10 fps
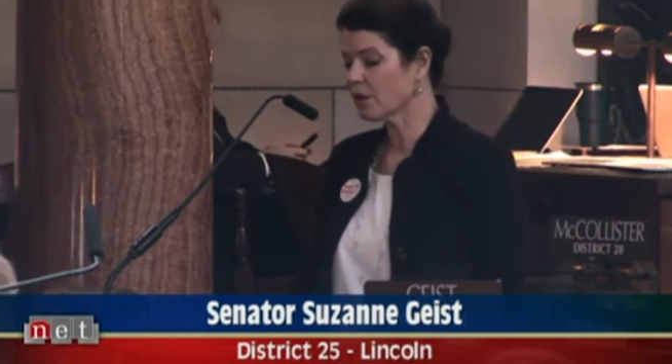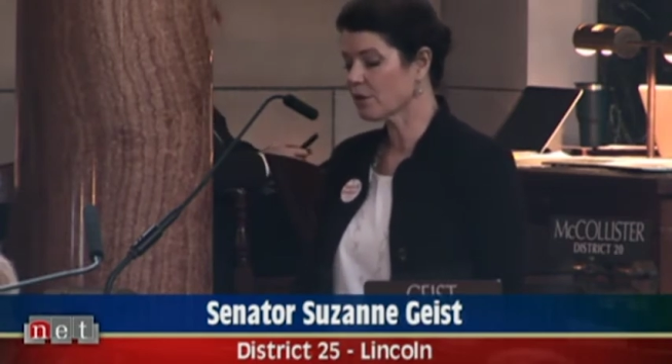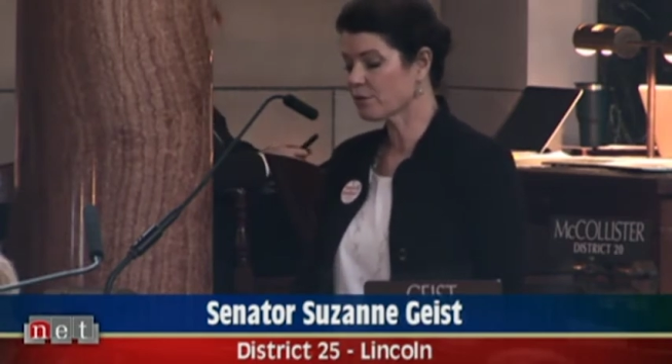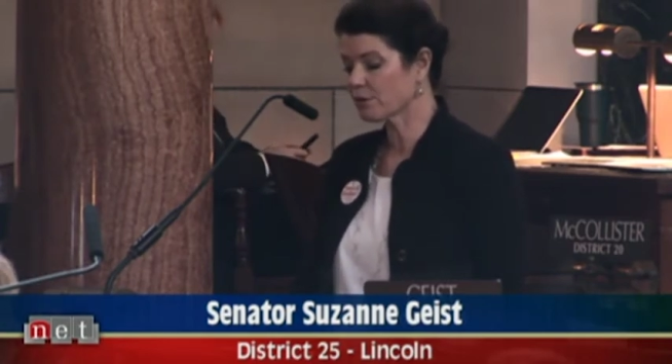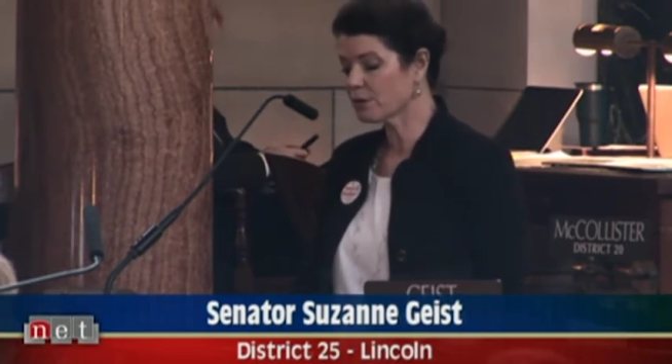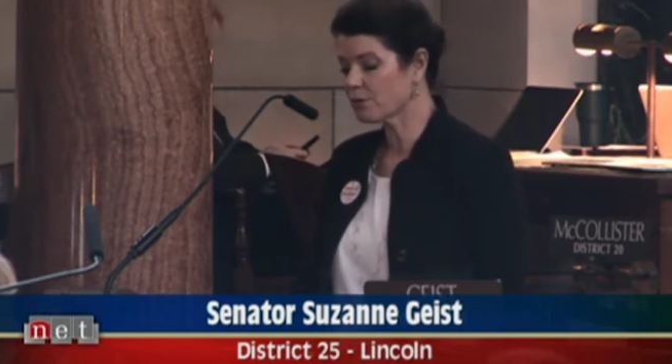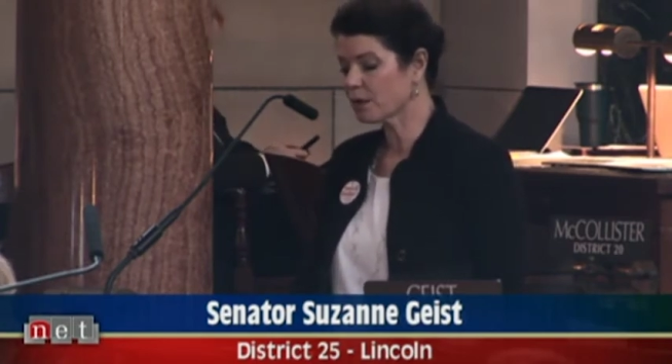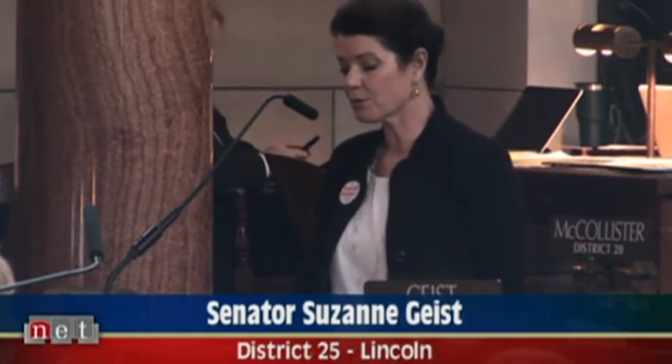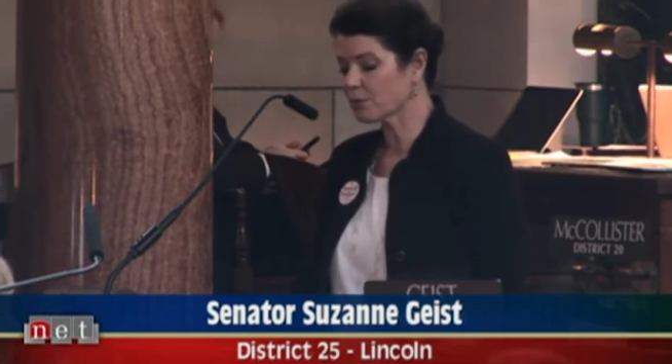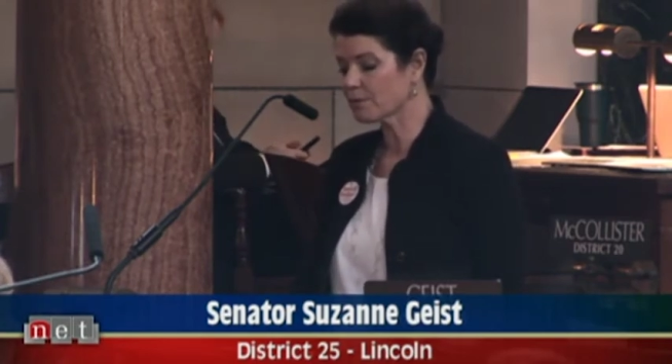
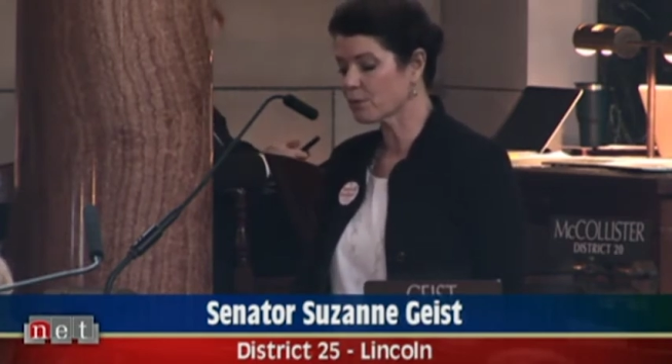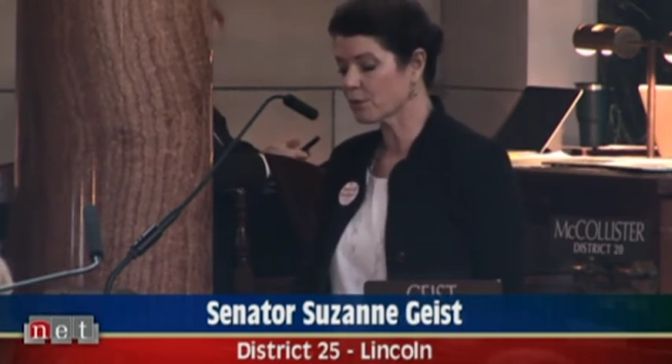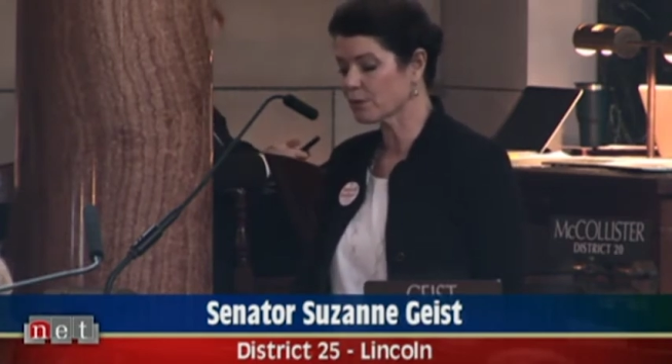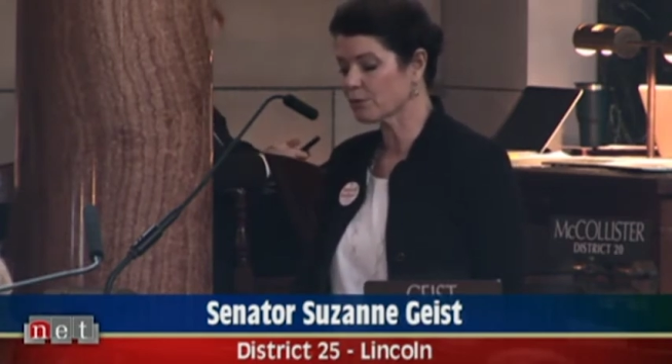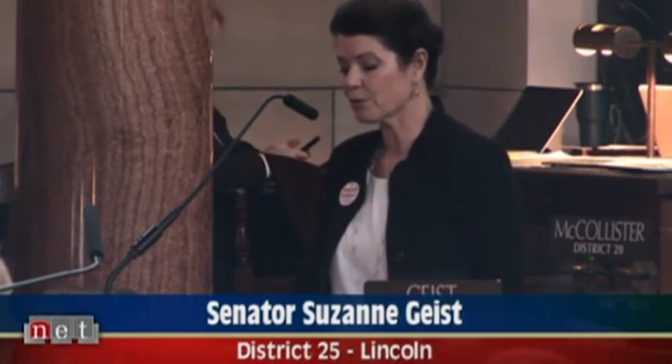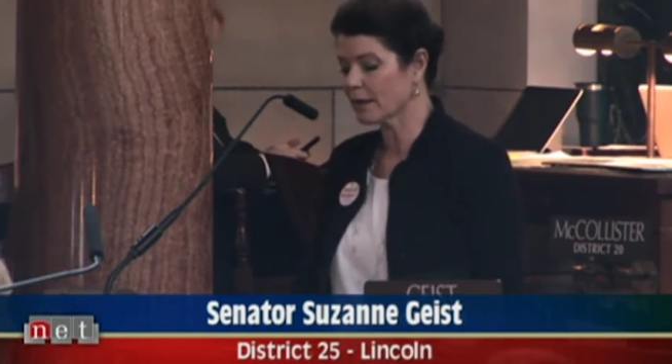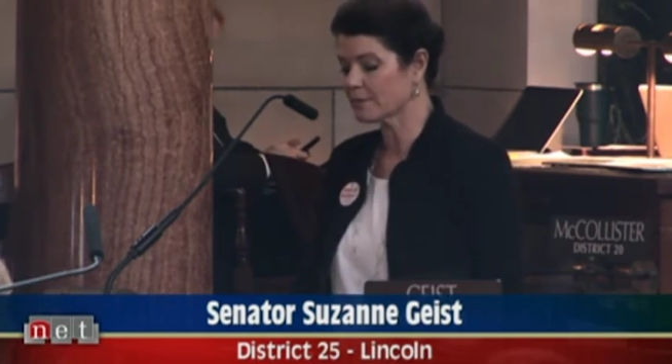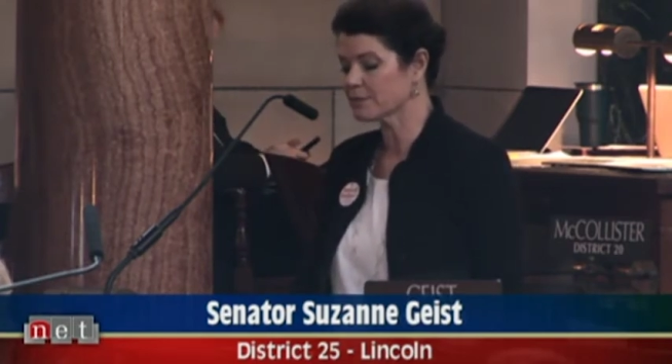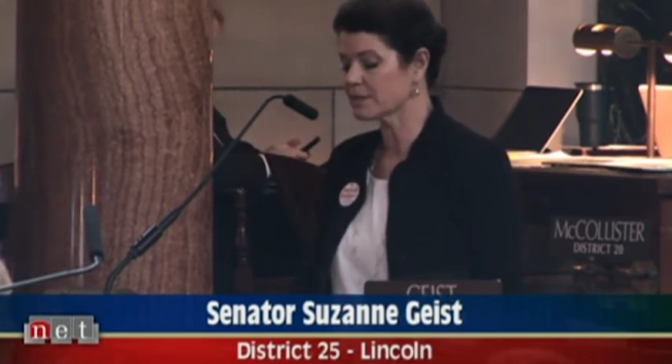31 reported rapes,